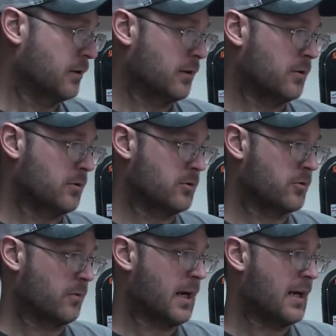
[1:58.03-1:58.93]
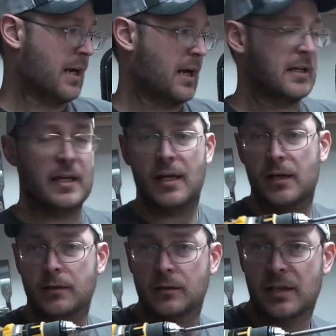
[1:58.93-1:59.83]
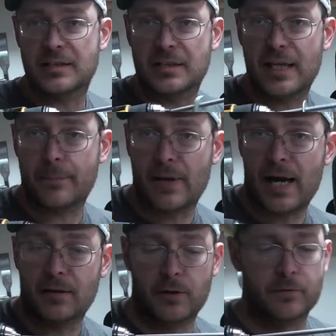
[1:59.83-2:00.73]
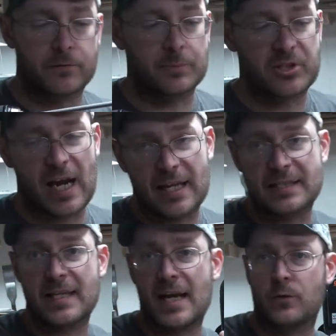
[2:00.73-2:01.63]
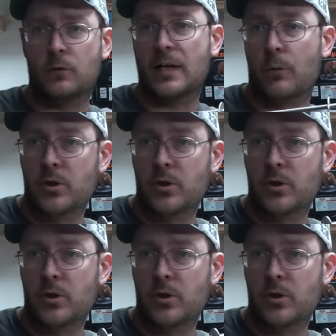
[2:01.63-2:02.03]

goes right on here. It's a tip I learned from Stanton over at